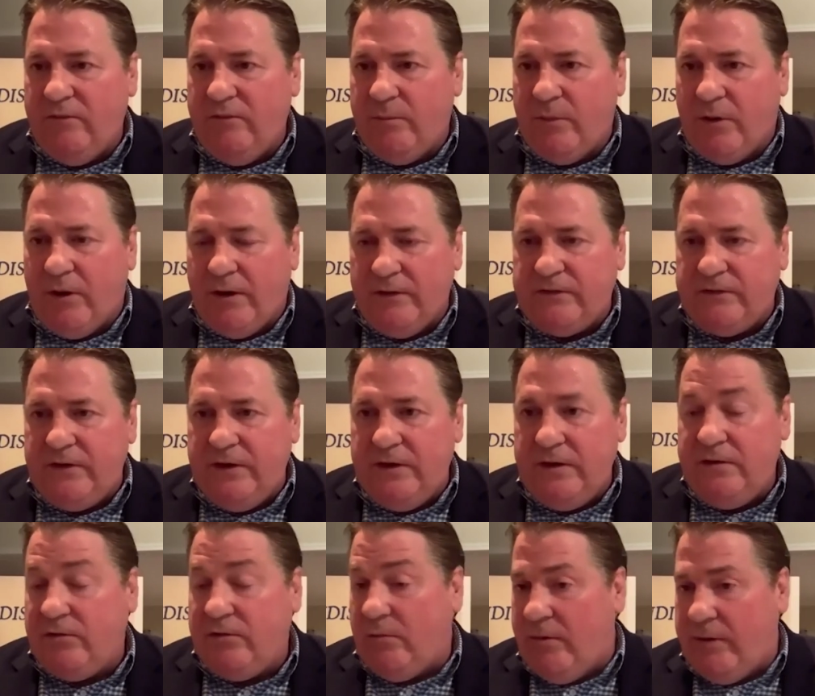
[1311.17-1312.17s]
of
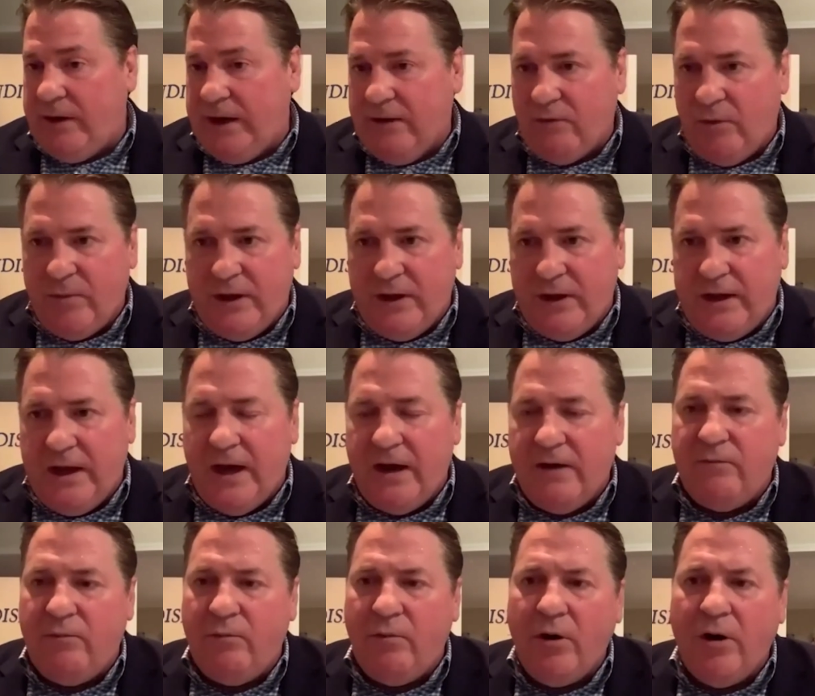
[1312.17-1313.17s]
Boston, throwing everybody out
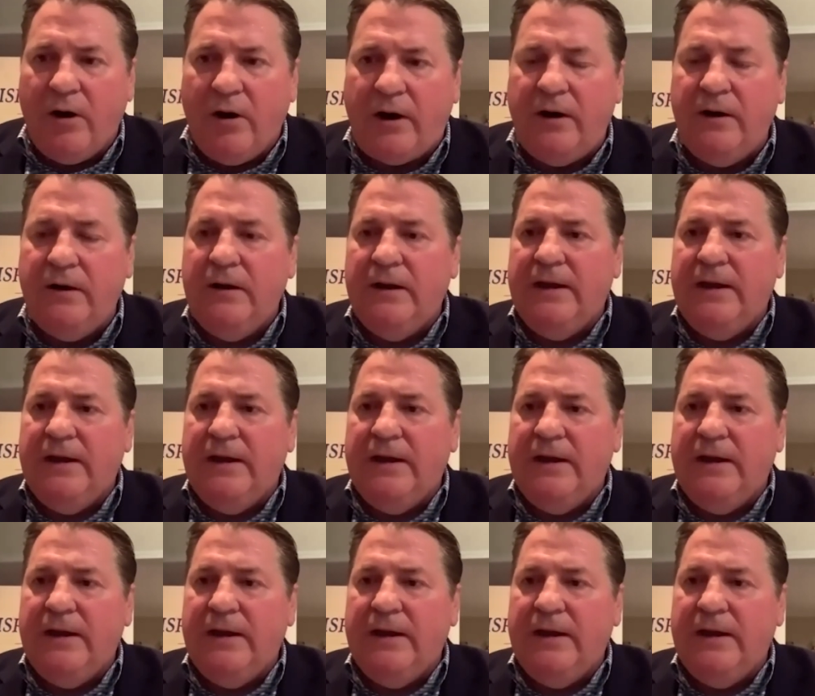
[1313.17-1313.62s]
of work.